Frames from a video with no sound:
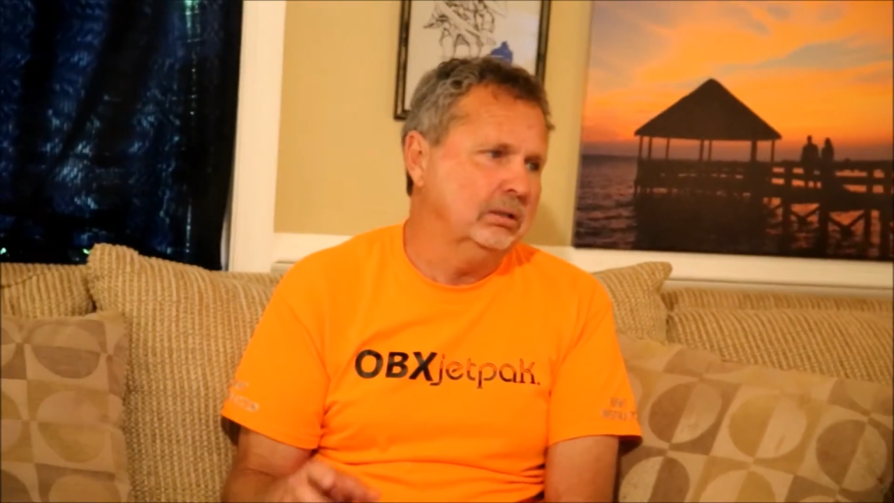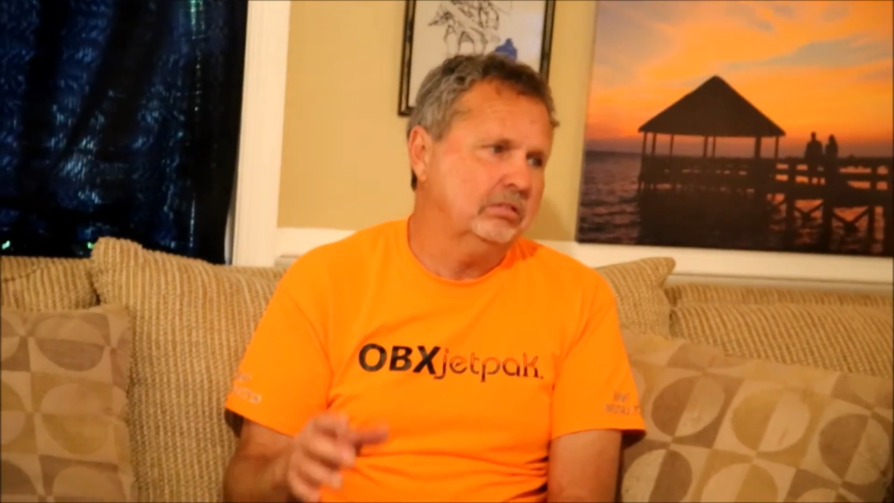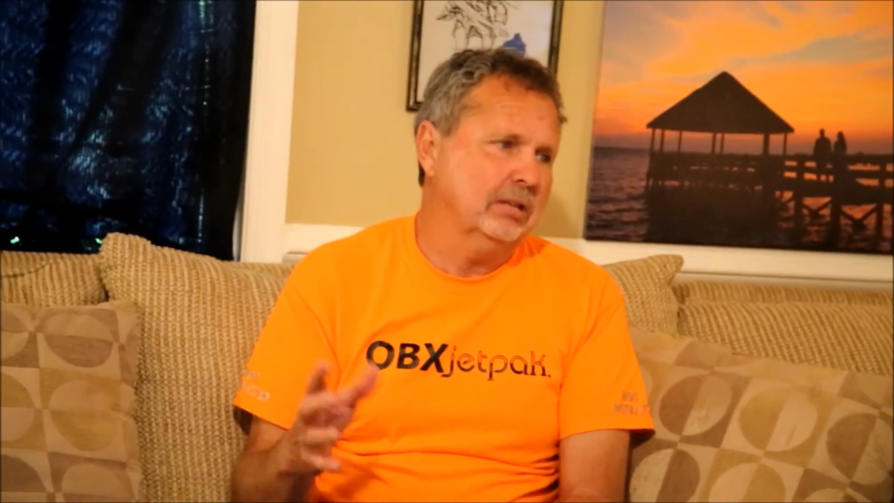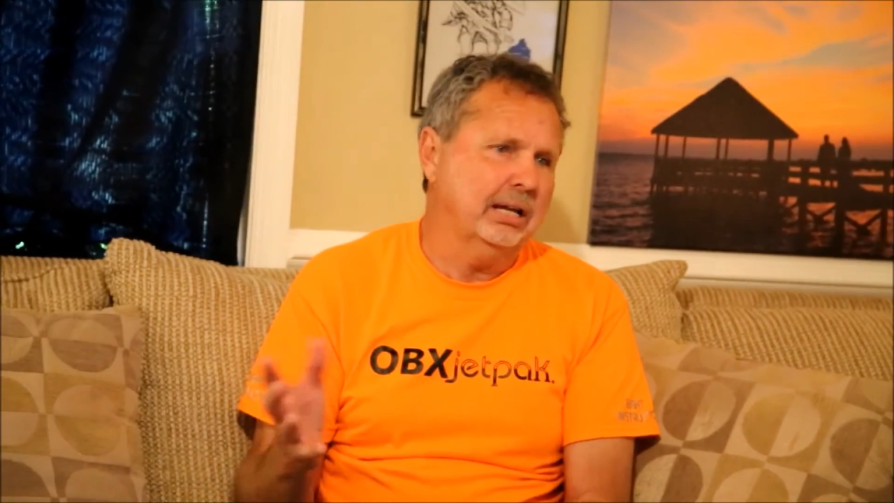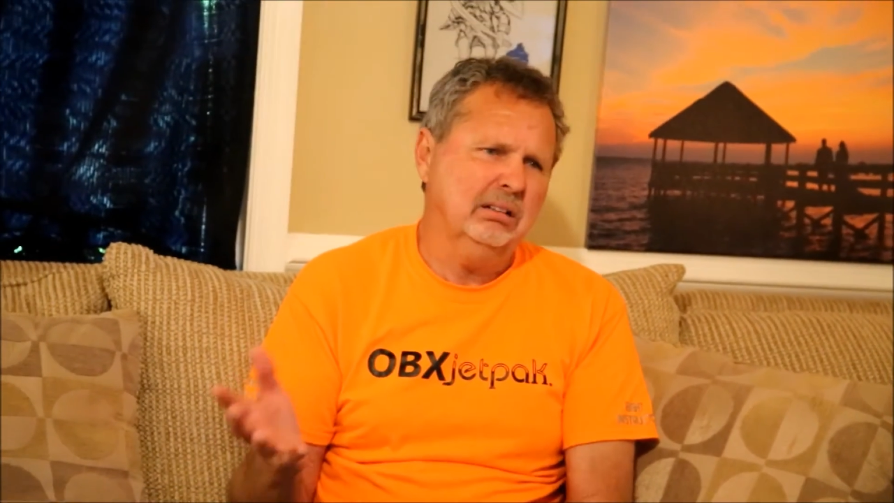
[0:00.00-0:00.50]

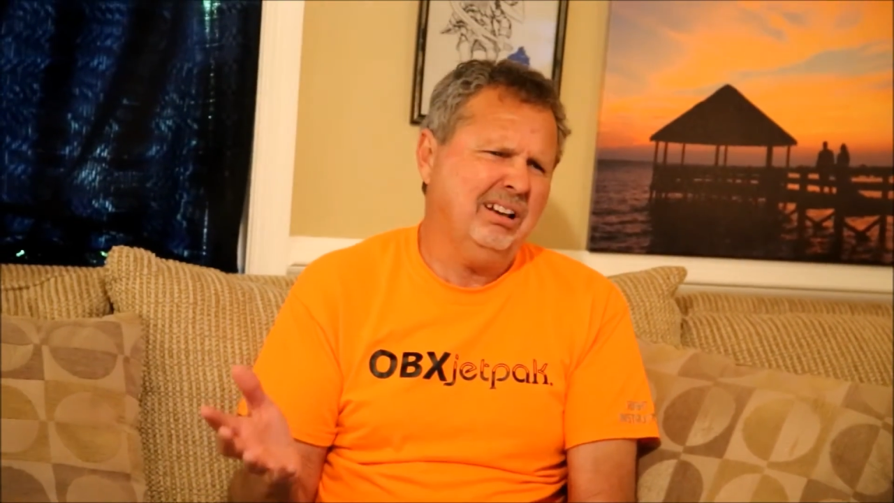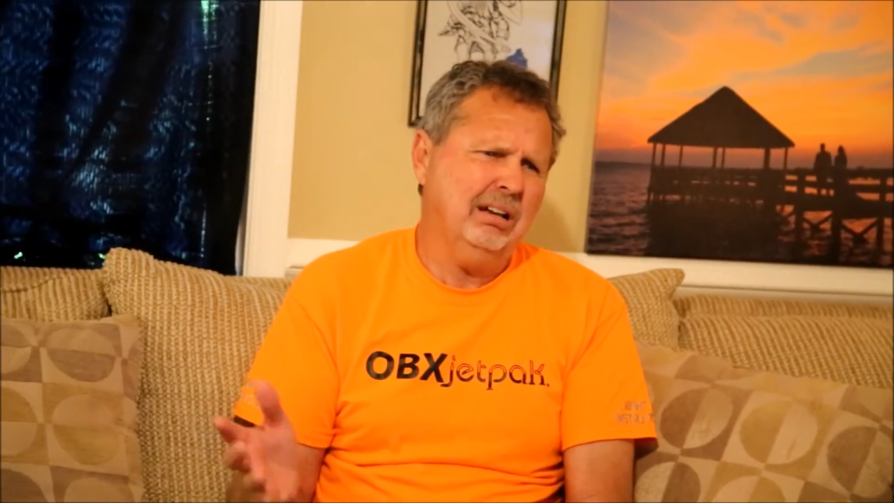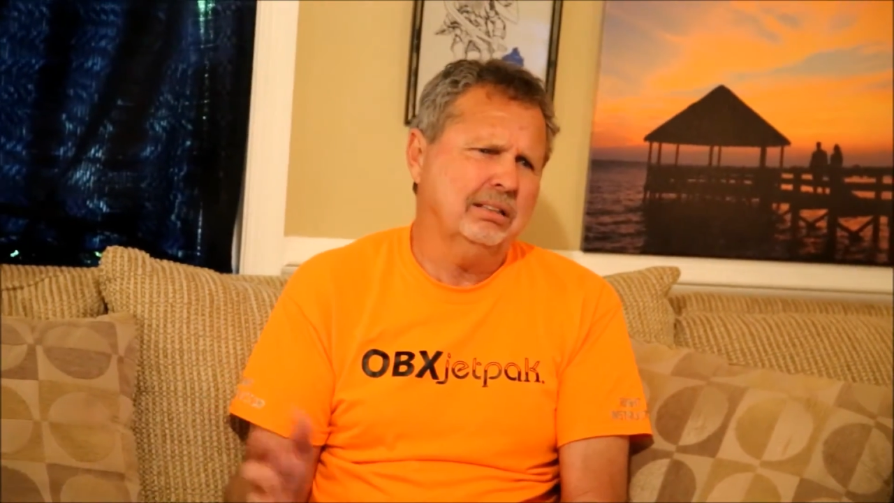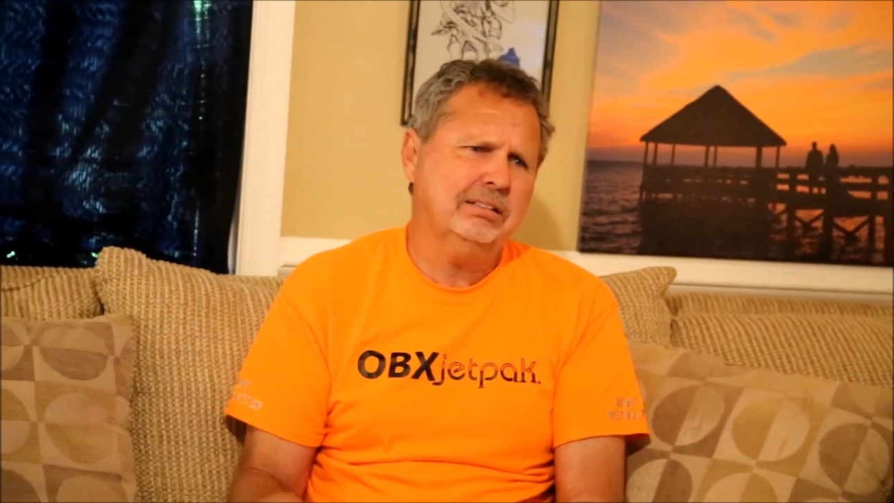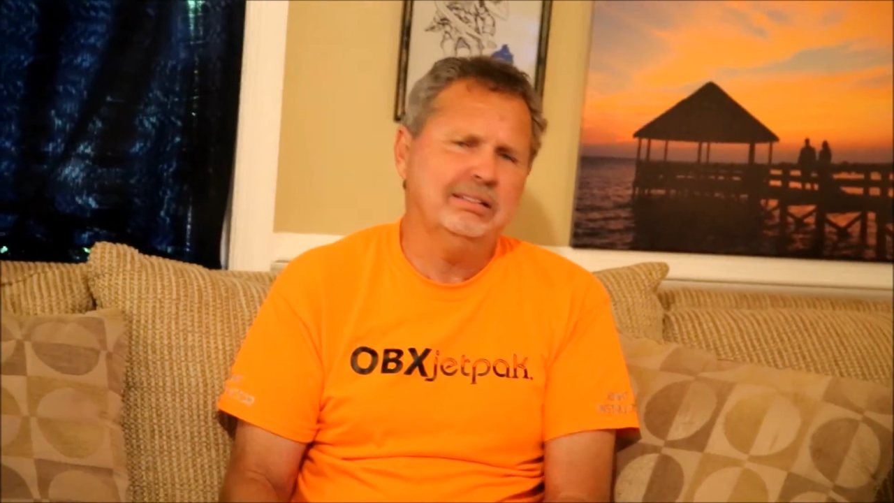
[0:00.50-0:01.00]
It's like,
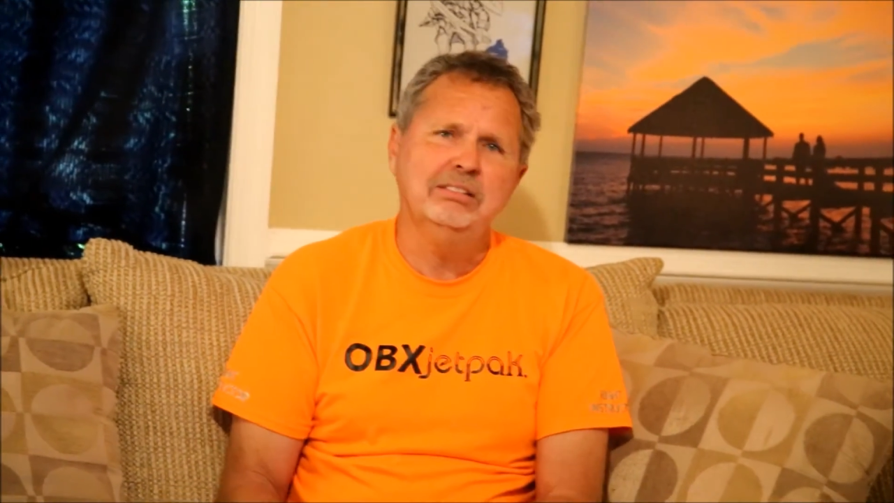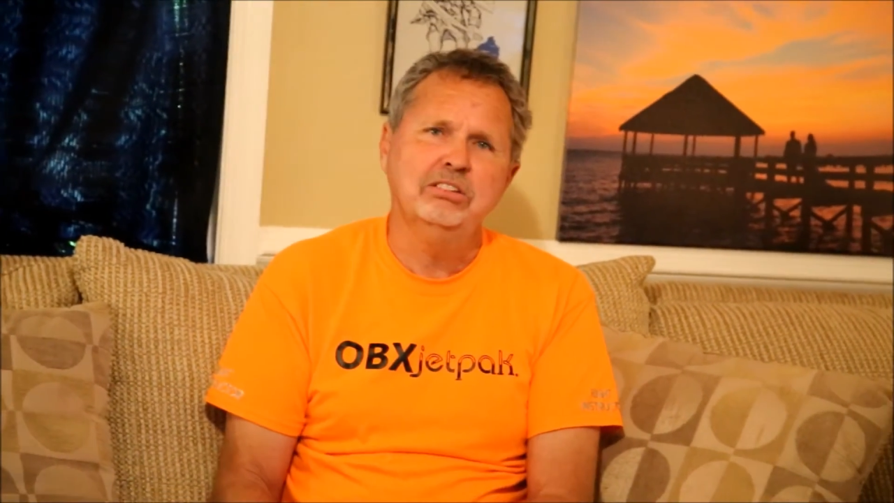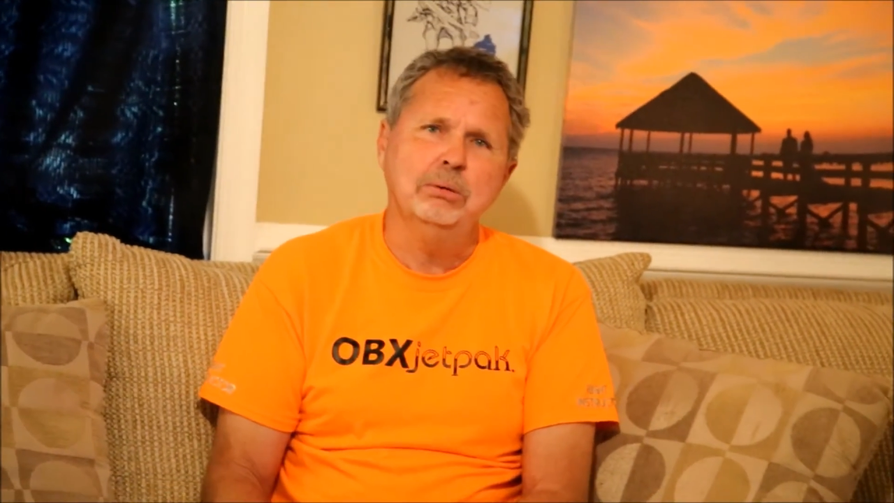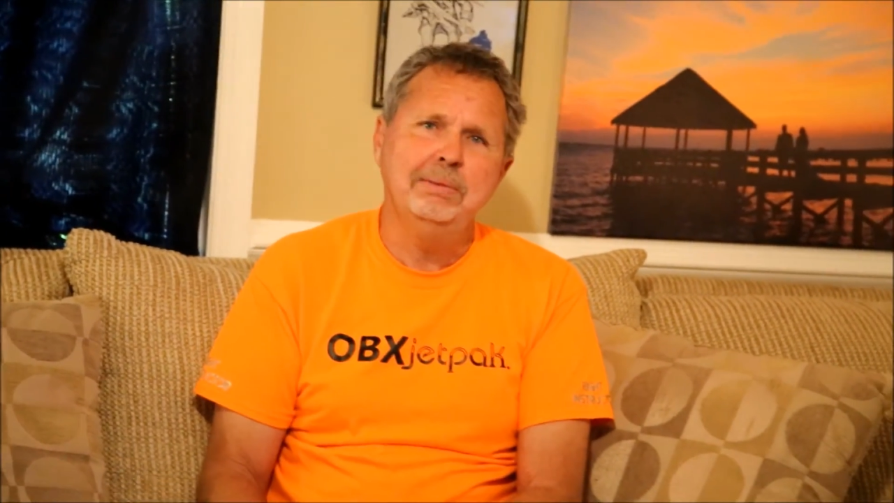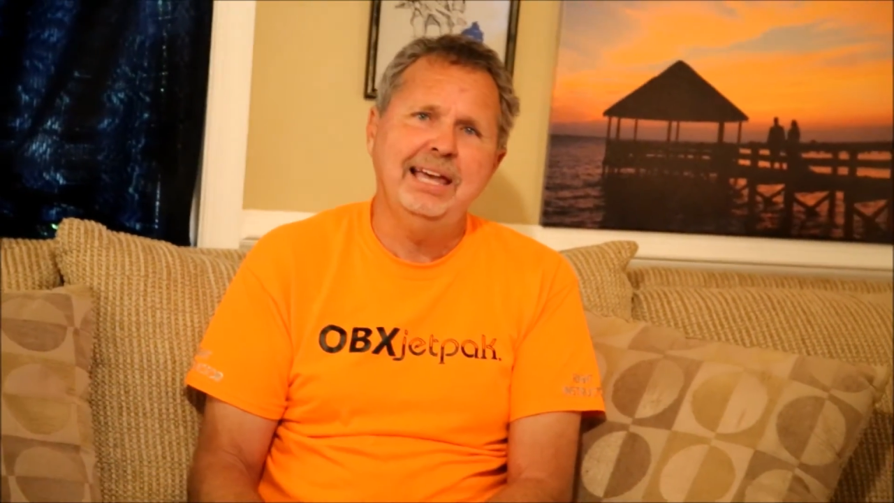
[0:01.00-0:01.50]
oh, this isn't
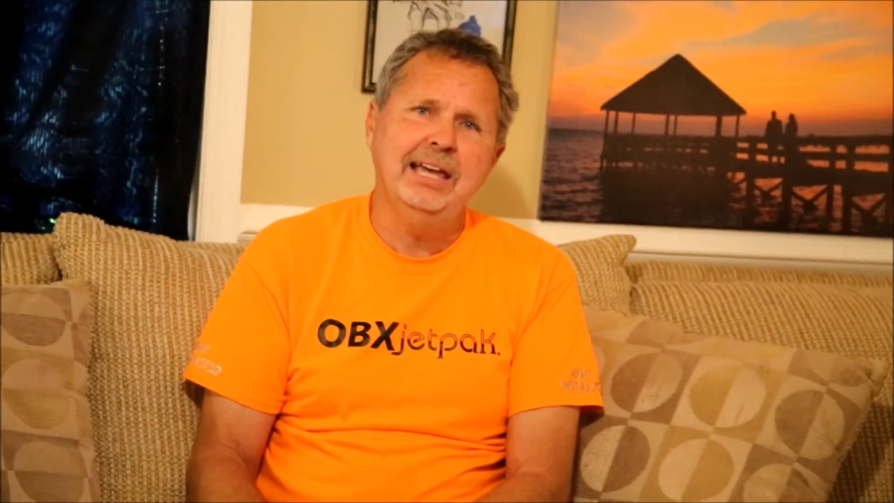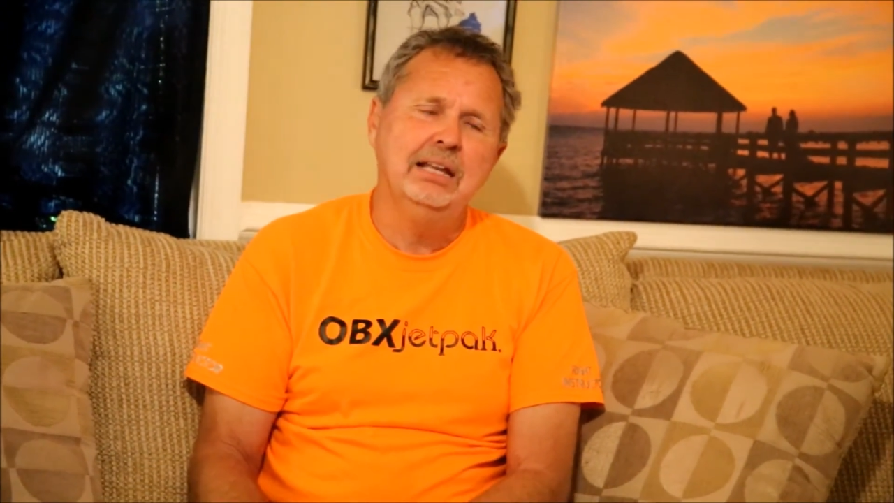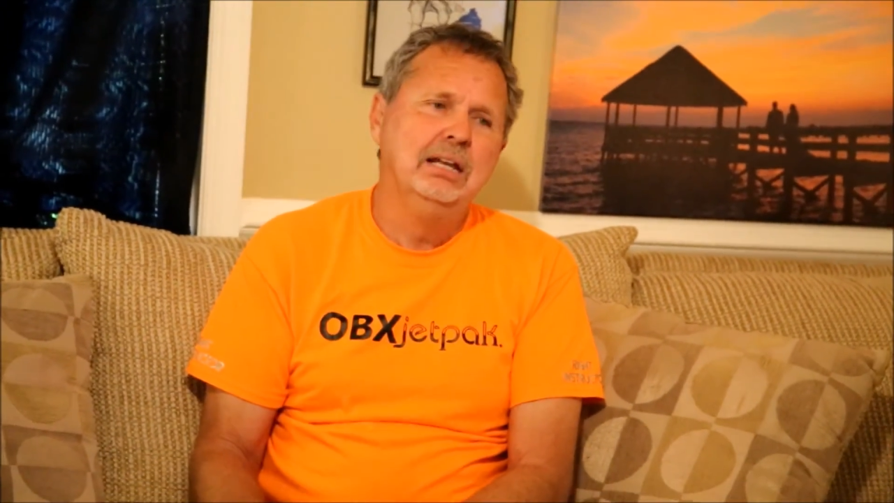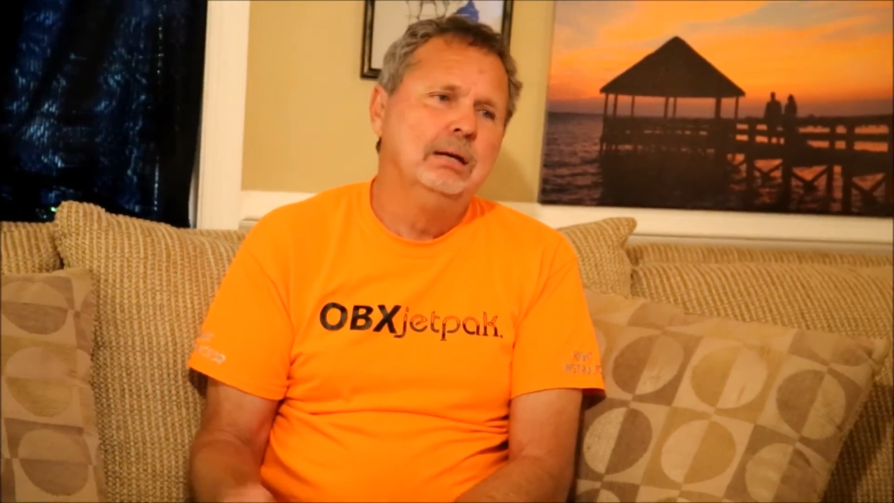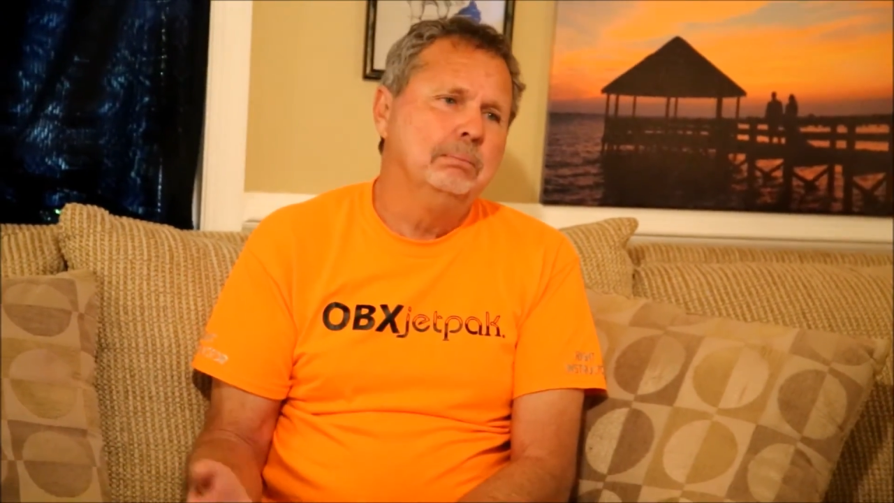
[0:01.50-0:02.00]
so bad.